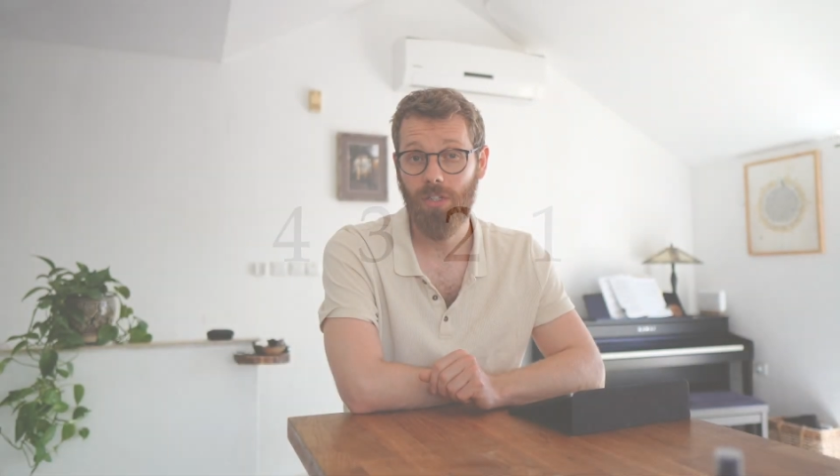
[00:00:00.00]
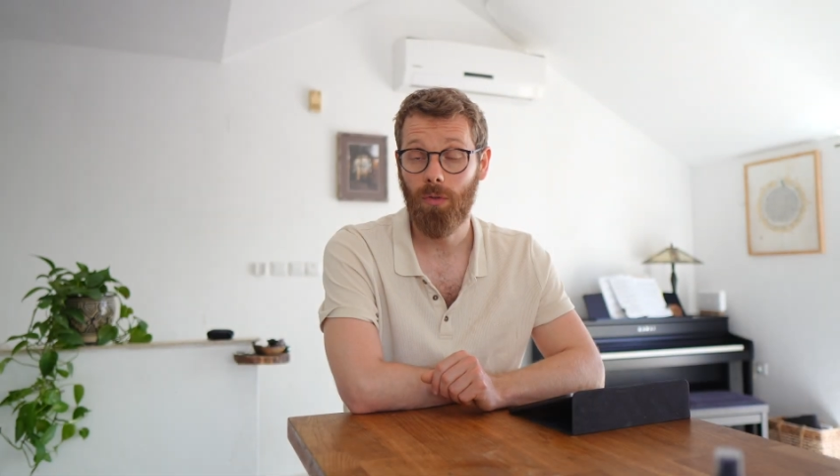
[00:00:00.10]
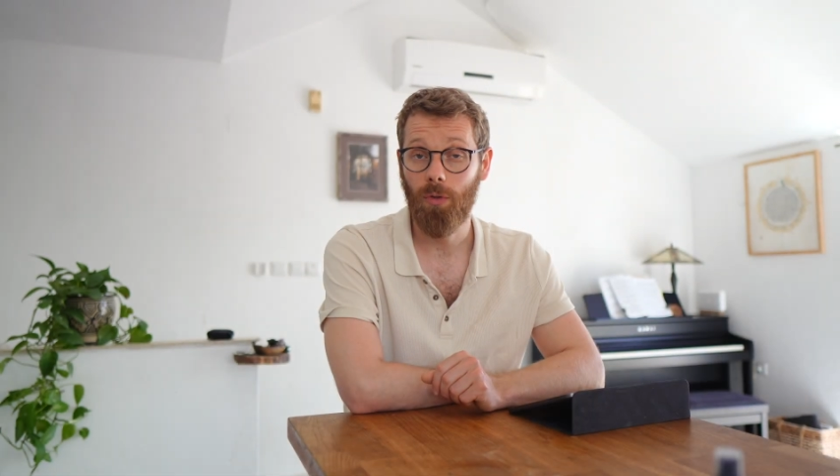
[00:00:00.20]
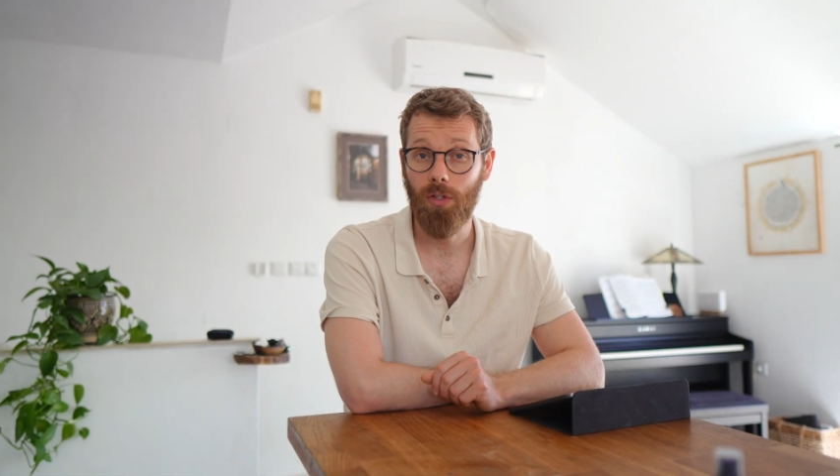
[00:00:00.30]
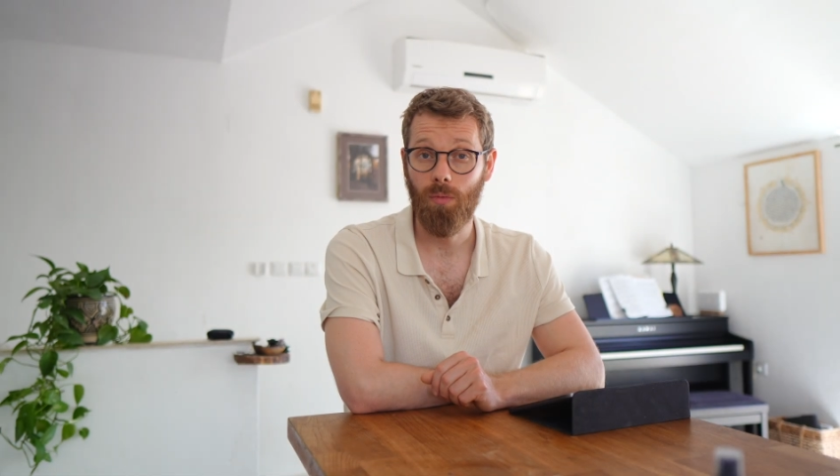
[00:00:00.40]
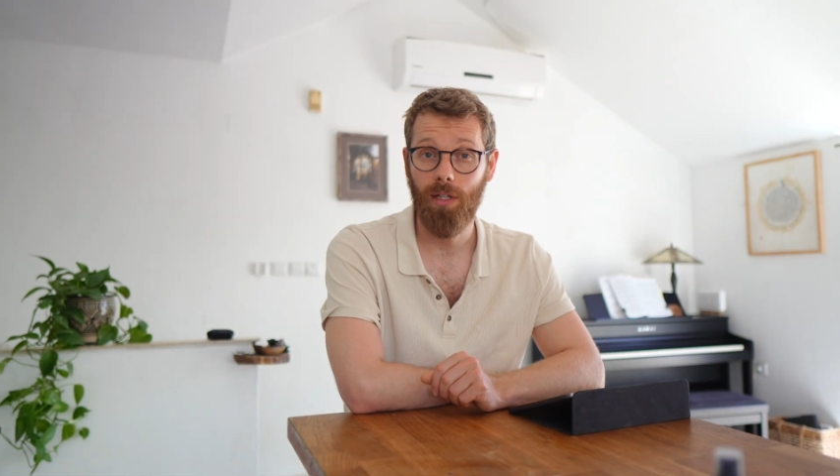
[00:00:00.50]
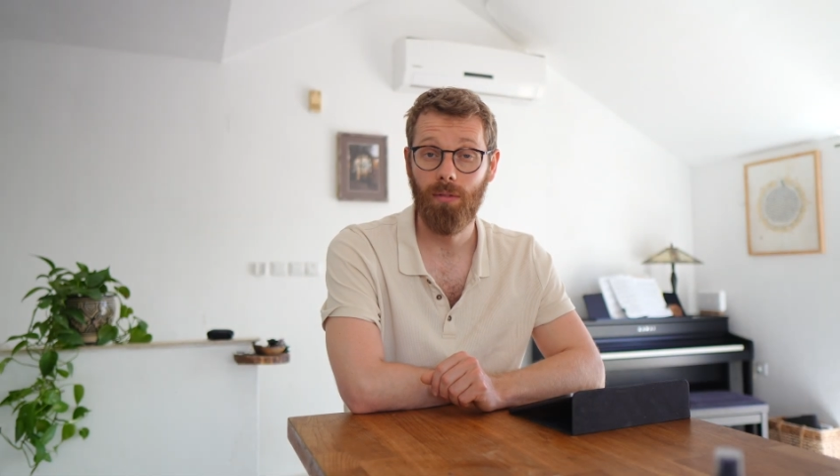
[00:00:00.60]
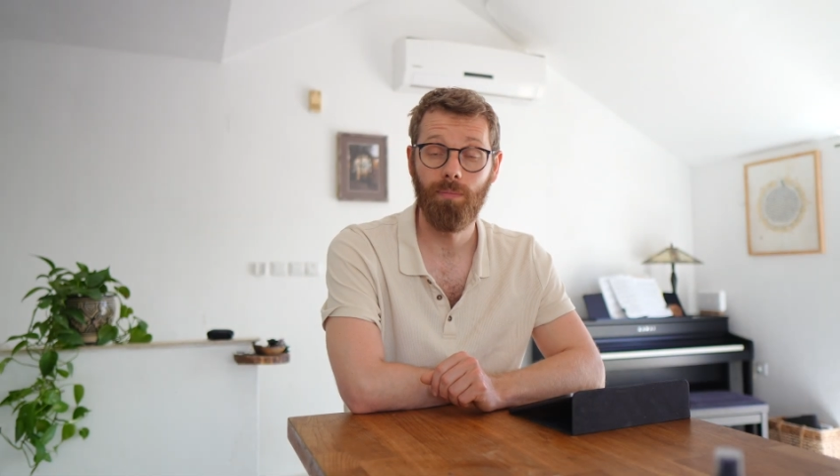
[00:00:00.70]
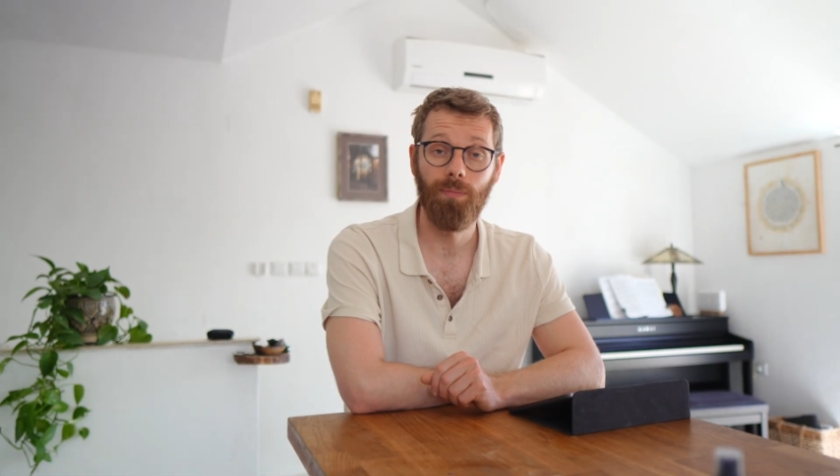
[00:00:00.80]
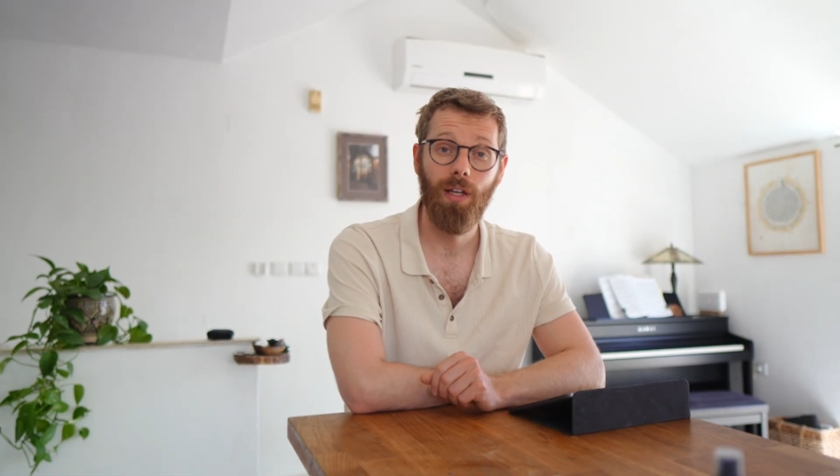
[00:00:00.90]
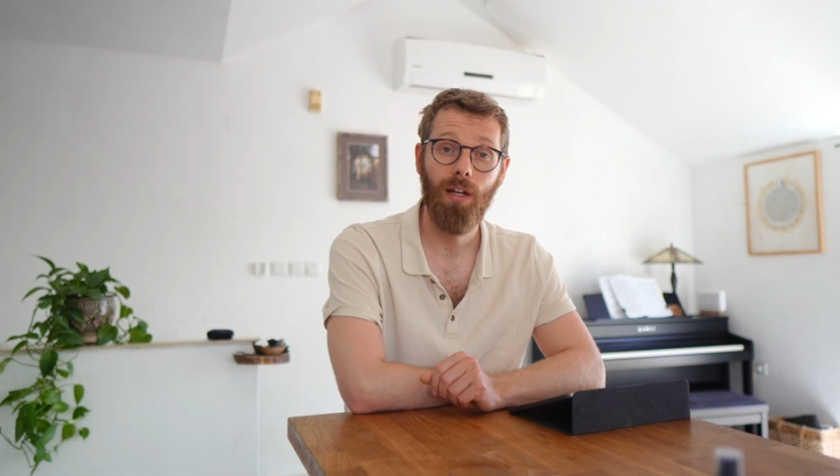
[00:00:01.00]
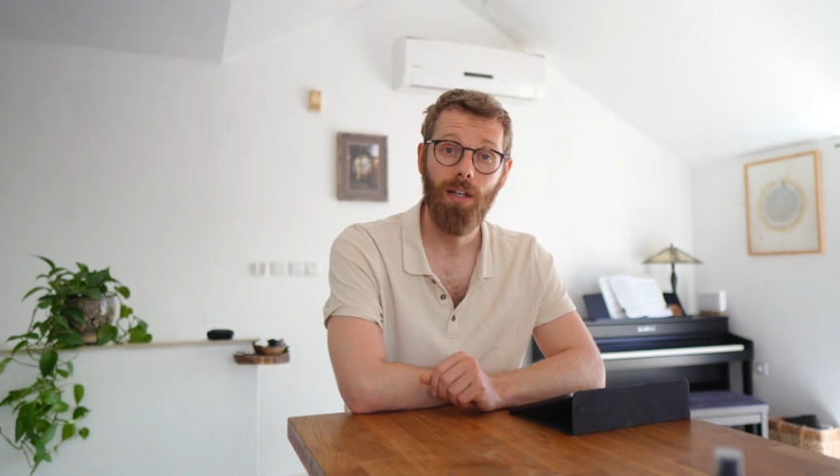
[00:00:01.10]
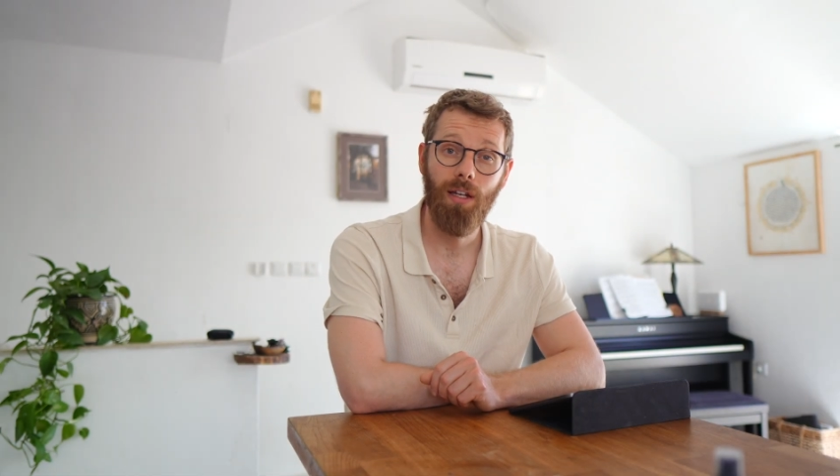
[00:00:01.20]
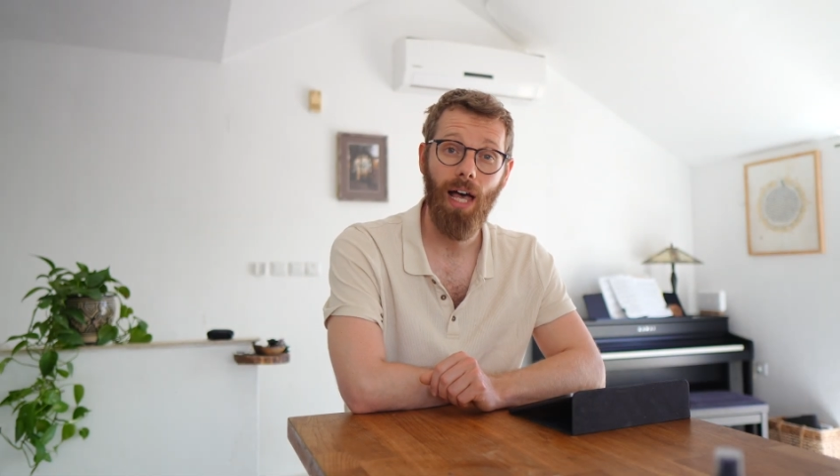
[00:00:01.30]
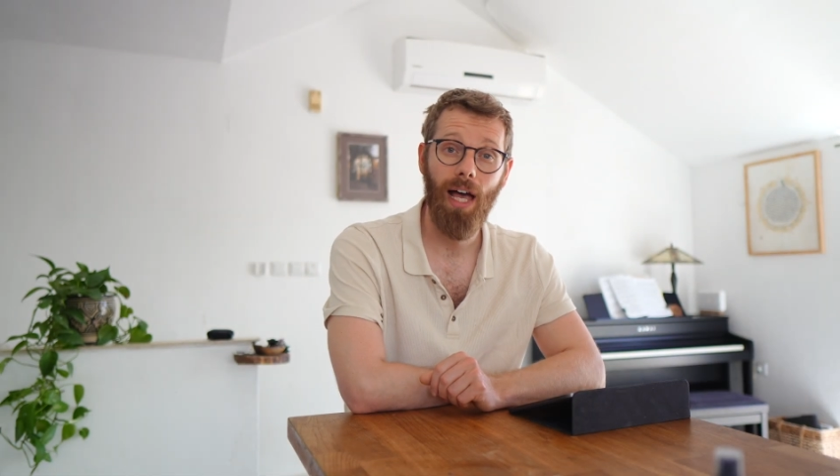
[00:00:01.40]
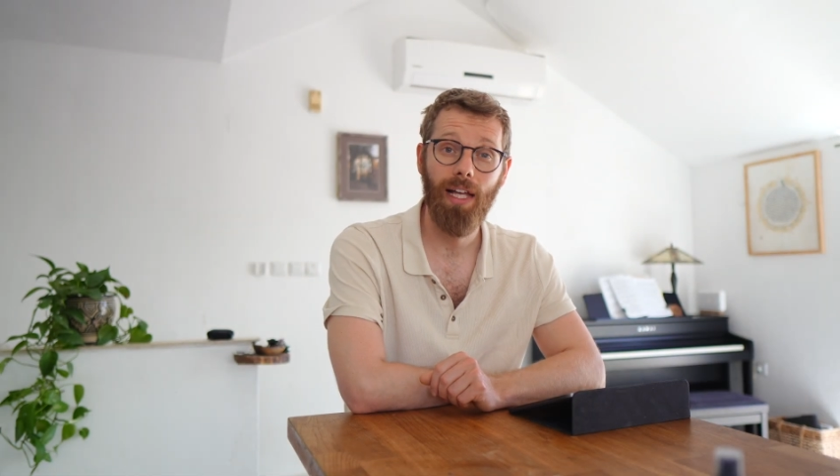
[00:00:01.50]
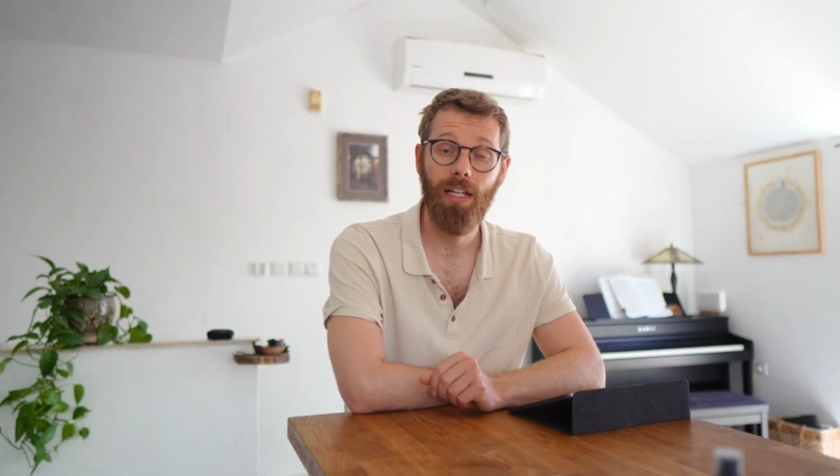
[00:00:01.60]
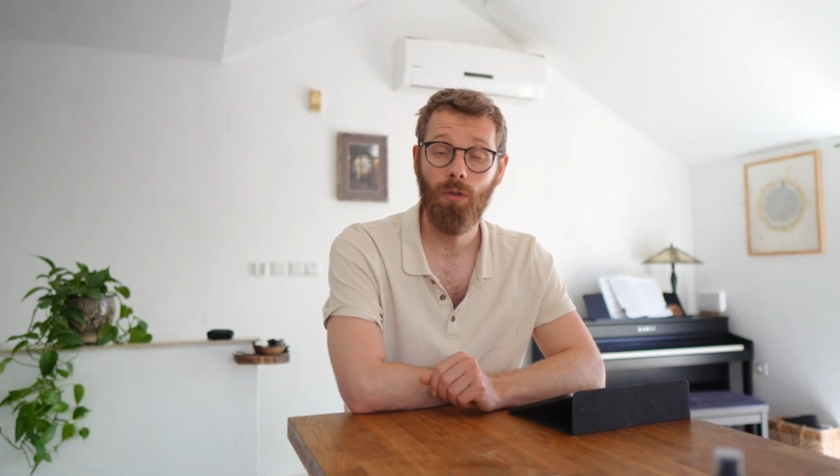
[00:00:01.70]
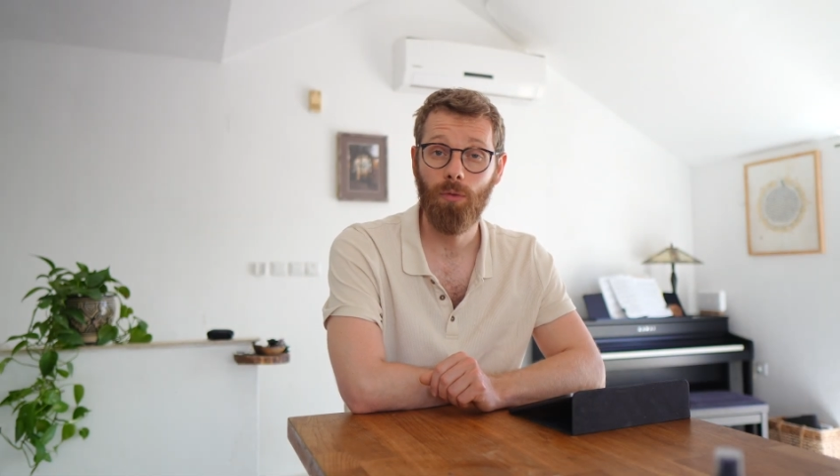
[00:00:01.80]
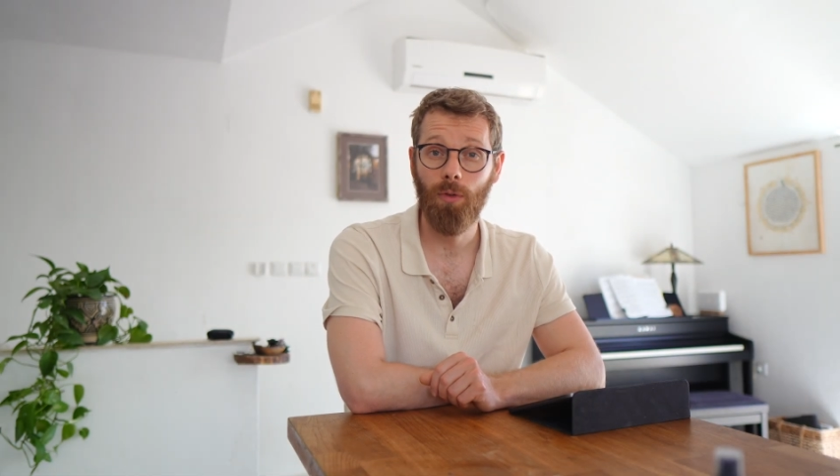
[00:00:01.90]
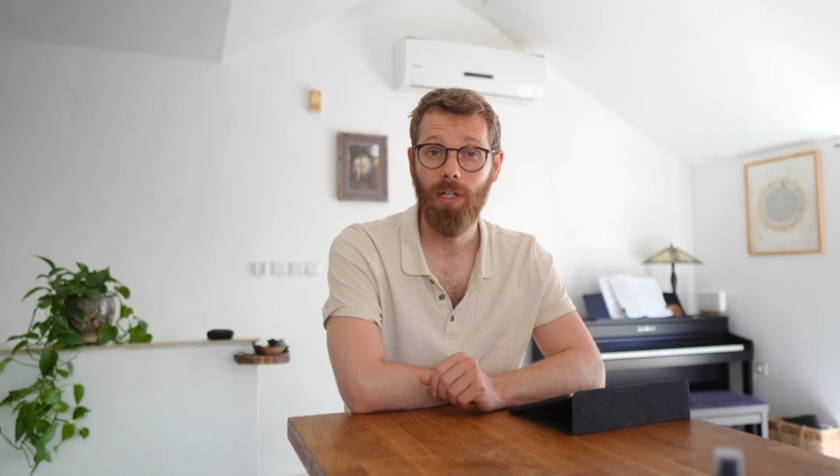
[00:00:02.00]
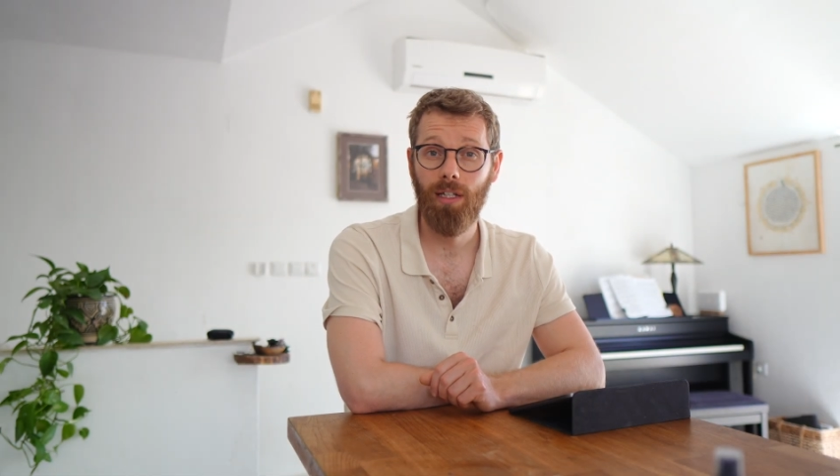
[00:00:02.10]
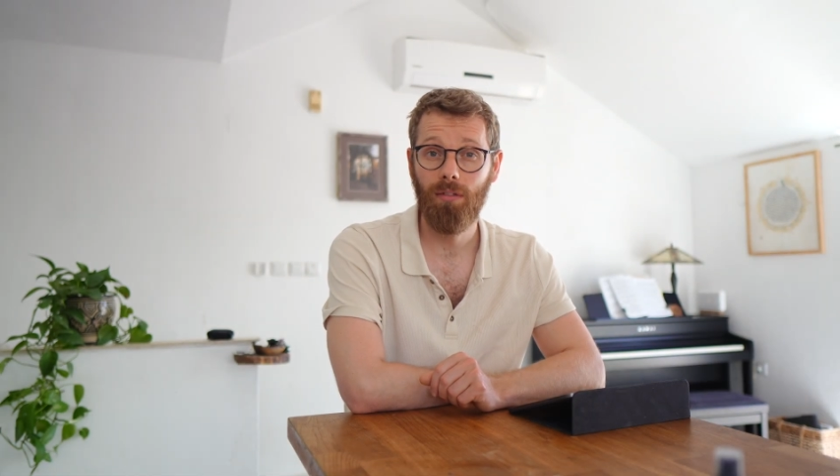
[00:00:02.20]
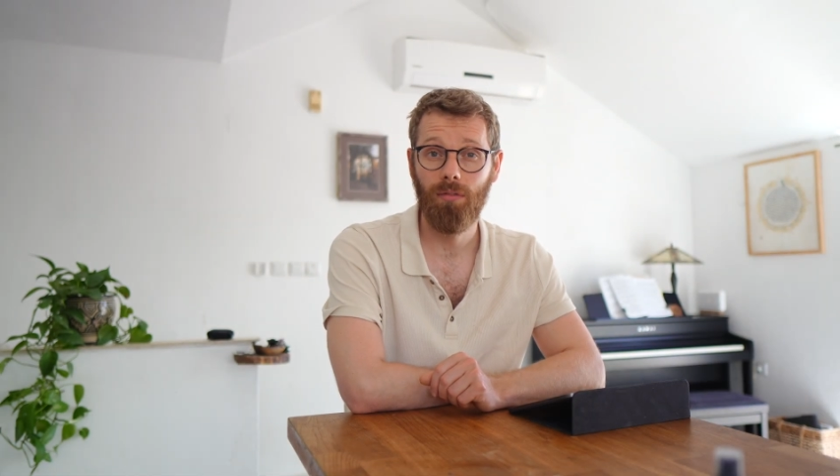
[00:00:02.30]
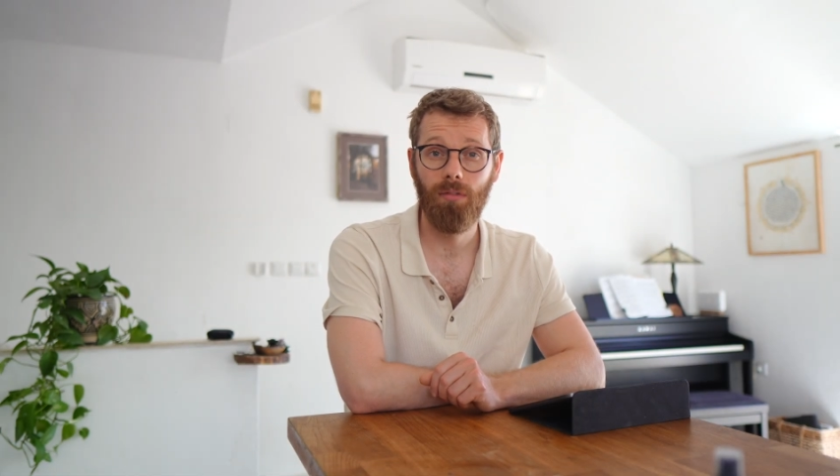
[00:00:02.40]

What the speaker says: the first one. 9, 3,